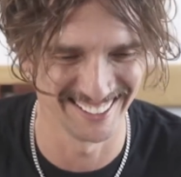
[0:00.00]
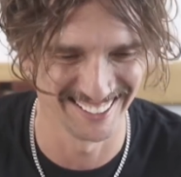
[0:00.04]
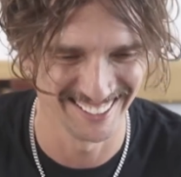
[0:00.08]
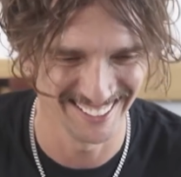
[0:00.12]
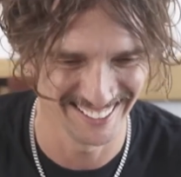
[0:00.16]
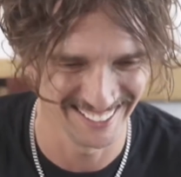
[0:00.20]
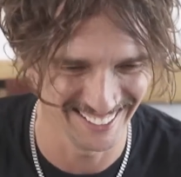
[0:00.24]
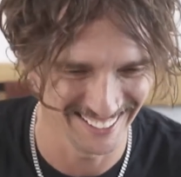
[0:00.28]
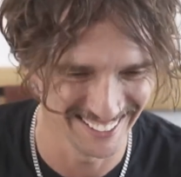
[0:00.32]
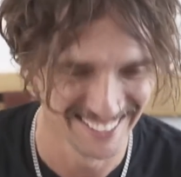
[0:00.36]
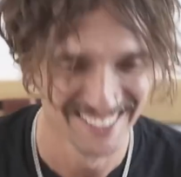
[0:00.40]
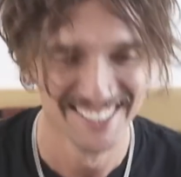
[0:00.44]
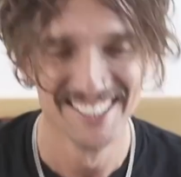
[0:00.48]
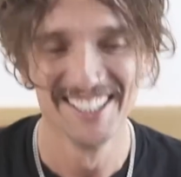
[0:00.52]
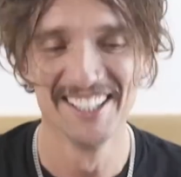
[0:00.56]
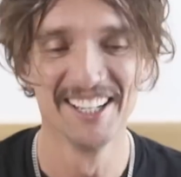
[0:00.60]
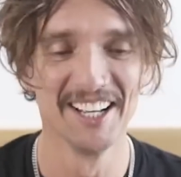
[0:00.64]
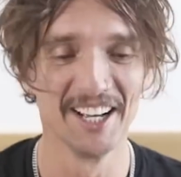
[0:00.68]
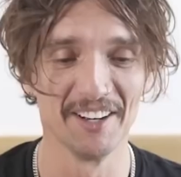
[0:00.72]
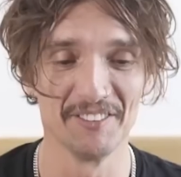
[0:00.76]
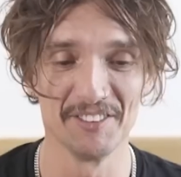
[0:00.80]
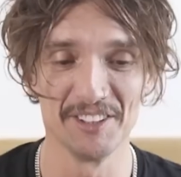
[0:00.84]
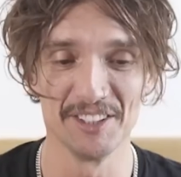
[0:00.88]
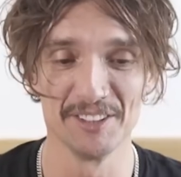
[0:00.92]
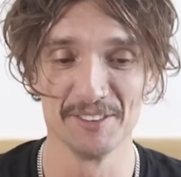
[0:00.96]

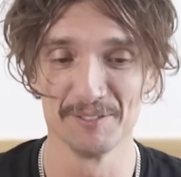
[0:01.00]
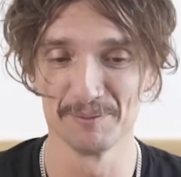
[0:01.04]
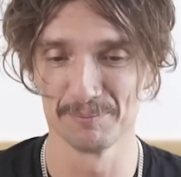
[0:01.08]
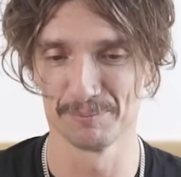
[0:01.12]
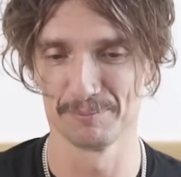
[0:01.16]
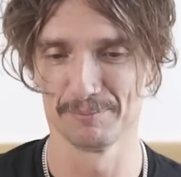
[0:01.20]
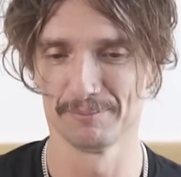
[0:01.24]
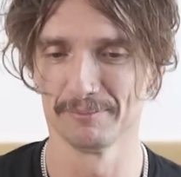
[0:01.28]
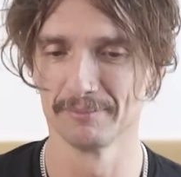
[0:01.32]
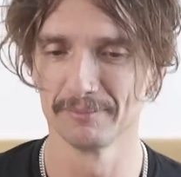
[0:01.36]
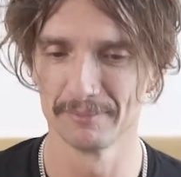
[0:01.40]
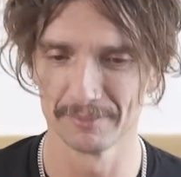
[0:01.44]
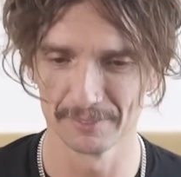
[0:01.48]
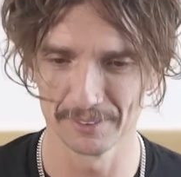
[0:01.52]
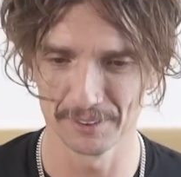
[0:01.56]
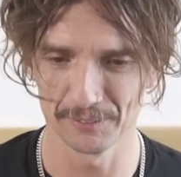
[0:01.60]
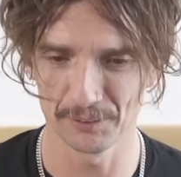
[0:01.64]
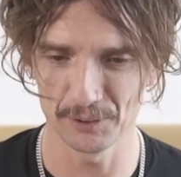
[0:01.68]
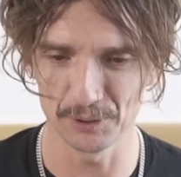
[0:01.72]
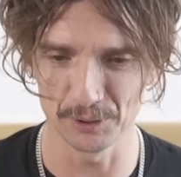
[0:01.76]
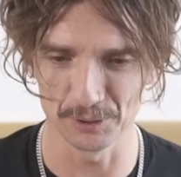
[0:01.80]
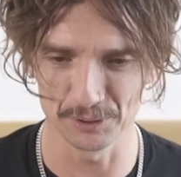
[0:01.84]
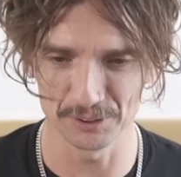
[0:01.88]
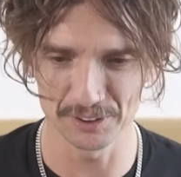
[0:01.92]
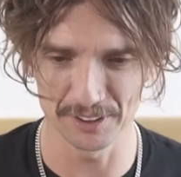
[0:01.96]
I mean,
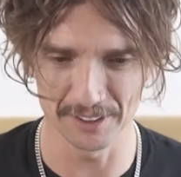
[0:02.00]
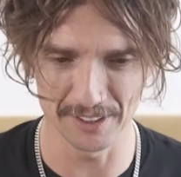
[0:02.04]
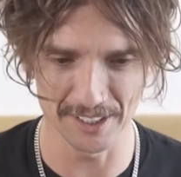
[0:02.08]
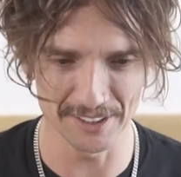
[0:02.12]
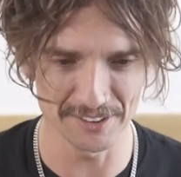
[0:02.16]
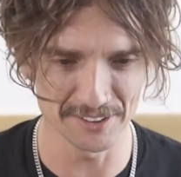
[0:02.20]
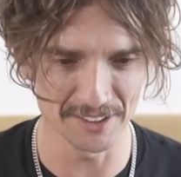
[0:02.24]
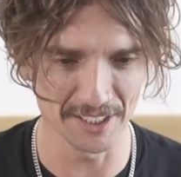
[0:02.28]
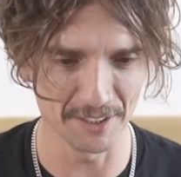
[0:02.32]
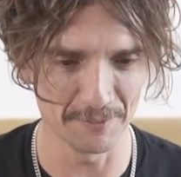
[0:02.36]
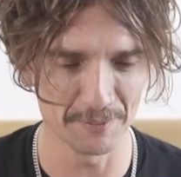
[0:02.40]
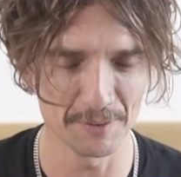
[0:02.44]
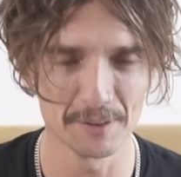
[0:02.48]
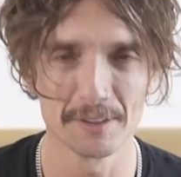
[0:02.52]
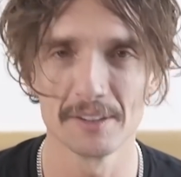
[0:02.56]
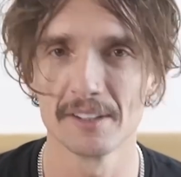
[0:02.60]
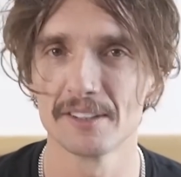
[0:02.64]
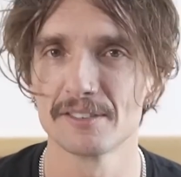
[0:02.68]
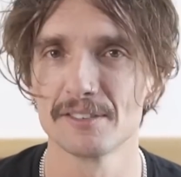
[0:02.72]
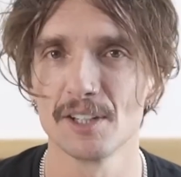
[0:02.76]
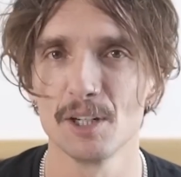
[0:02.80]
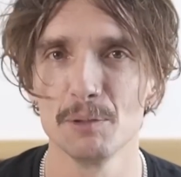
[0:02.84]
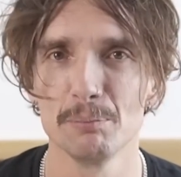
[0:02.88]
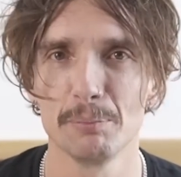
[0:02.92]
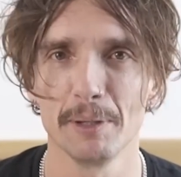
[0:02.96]
of course, there's
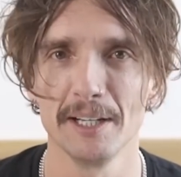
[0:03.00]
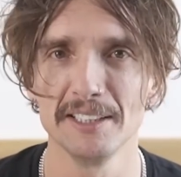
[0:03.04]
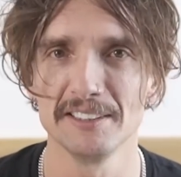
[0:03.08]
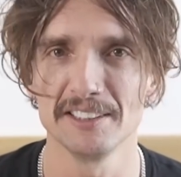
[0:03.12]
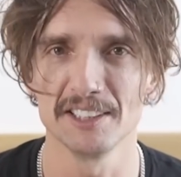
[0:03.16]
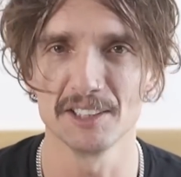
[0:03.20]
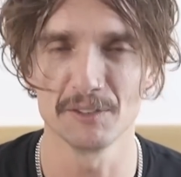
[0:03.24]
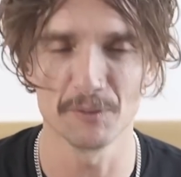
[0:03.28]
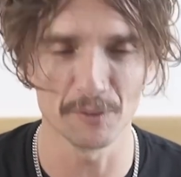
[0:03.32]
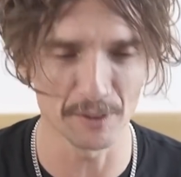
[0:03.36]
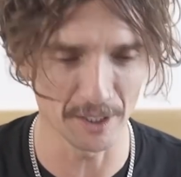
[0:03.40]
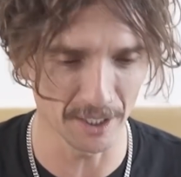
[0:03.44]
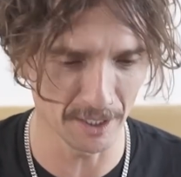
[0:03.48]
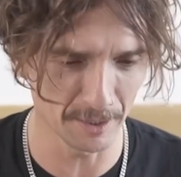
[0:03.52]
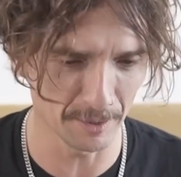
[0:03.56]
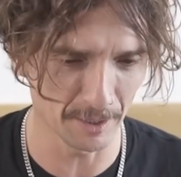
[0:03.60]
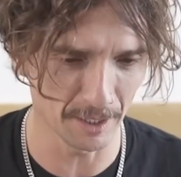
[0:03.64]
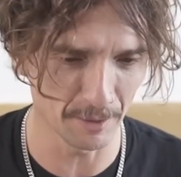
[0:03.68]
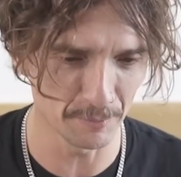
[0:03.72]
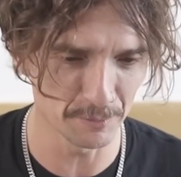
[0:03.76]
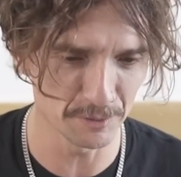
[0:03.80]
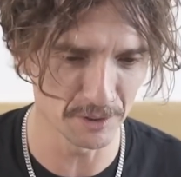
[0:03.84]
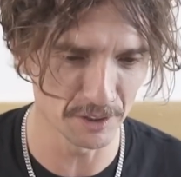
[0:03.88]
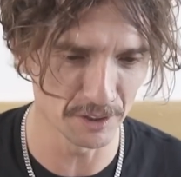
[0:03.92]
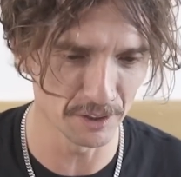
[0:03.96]
no basis for that
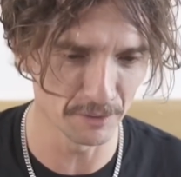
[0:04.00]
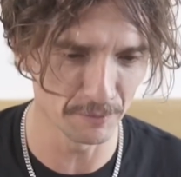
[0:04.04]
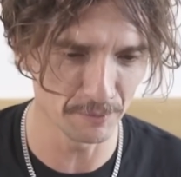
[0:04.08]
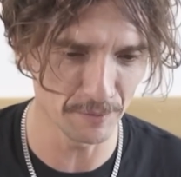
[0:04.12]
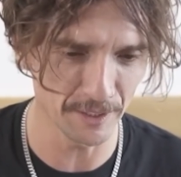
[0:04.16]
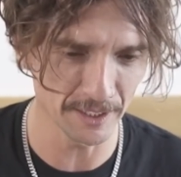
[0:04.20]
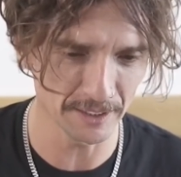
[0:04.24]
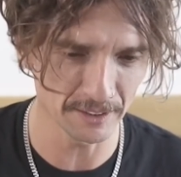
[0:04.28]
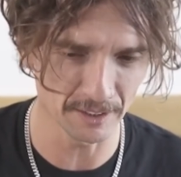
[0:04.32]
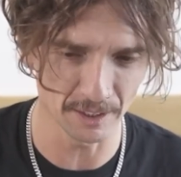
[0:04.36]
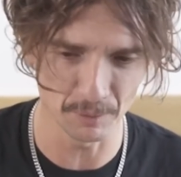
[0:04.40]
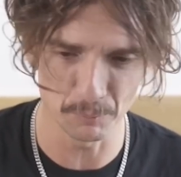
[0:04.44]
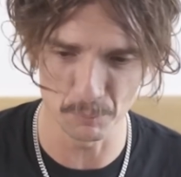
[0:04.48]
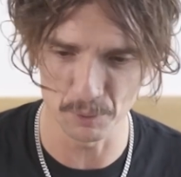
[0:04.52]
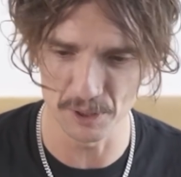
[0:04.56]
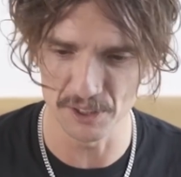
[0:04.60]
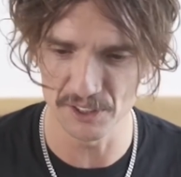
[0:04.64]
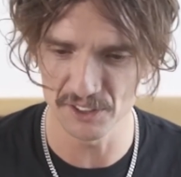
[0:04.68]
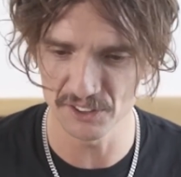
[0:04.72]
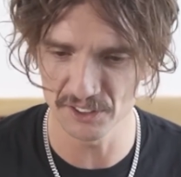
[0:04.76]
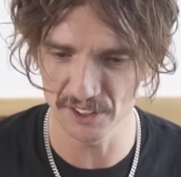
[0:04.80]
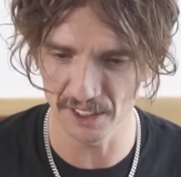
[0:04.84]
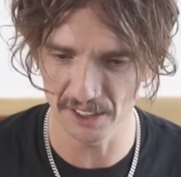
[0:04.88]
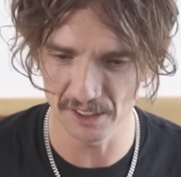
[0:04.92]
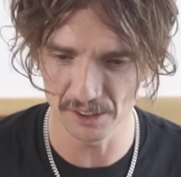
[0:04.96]
other than the fact that I wanted
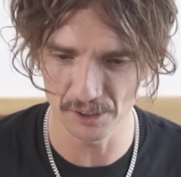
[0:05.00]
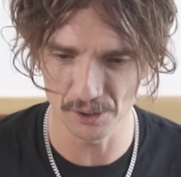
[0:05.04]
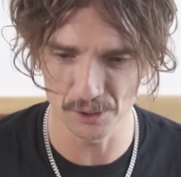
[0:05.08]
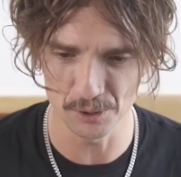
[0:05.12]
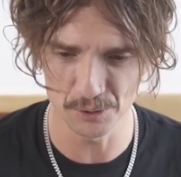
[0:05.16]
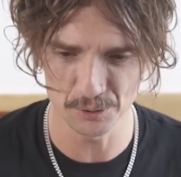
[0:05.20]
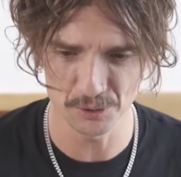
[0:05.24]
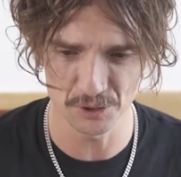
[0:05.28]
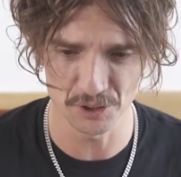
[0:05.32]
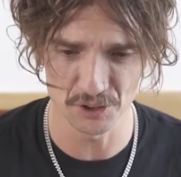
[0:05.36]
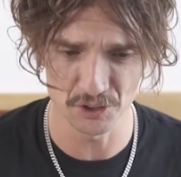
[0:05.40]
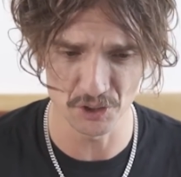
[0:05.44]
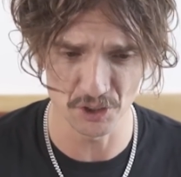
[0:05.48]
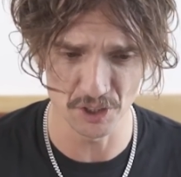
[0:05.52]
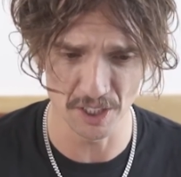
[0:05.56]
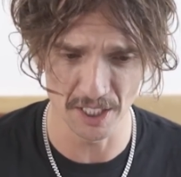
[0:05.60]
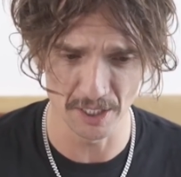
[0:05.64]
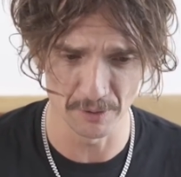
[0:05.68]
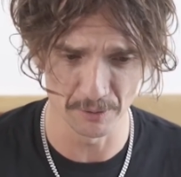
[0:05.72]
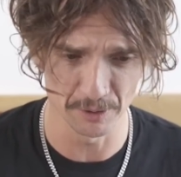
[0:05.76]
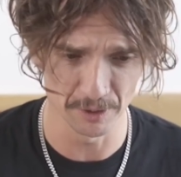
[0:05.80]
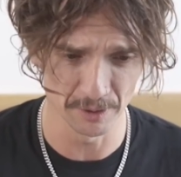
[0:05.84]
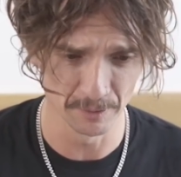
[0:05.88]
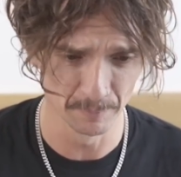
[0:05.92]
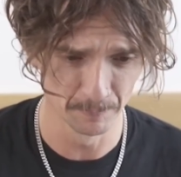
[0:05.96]
to say
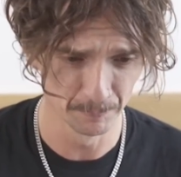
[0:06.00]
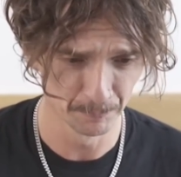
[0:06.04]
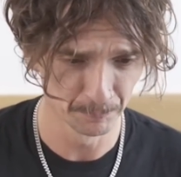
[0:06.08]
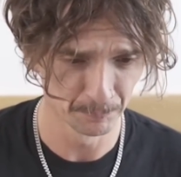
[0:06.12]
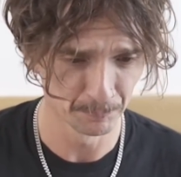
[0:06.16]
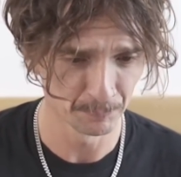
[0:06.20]
octogenarian.